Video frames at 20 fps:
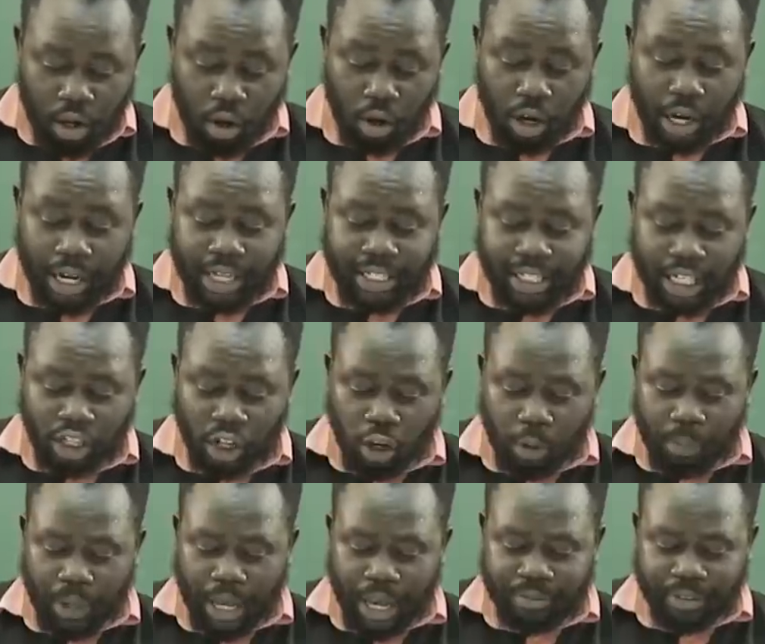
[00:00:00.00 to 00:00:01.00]

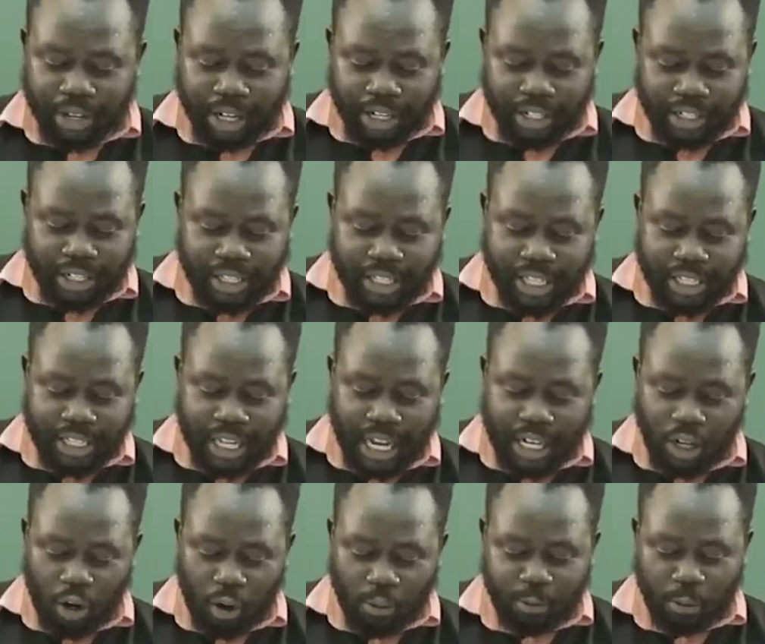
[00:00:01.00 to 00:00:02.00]
Organizational behavior is the
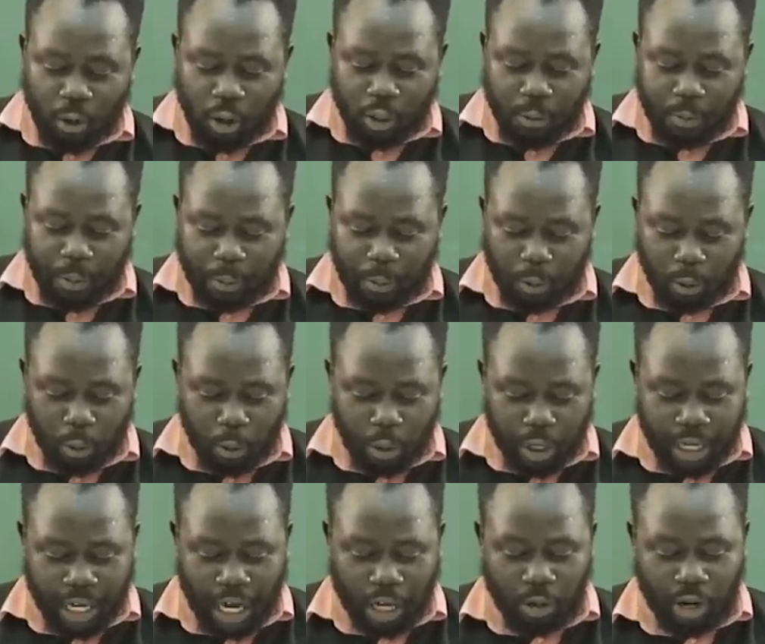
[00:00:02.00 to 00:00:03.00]
study of what people do
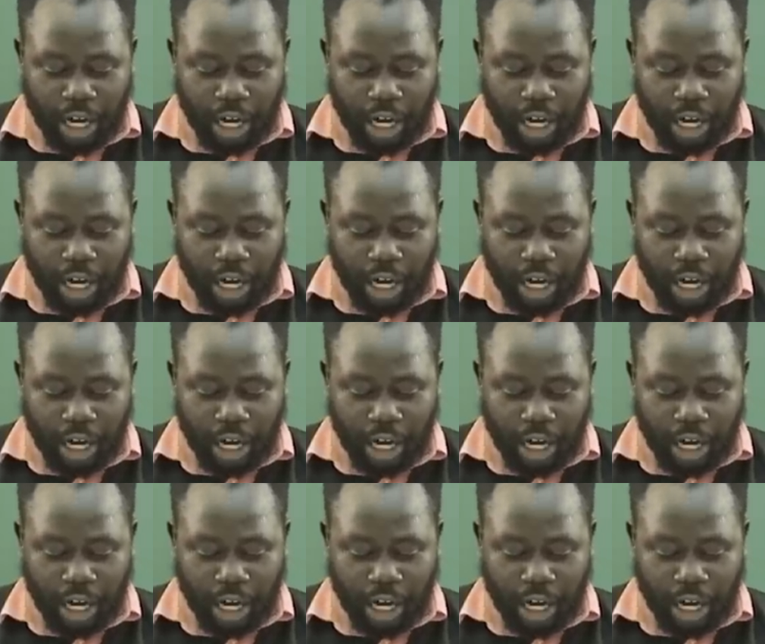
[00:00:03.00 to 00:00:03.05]
in an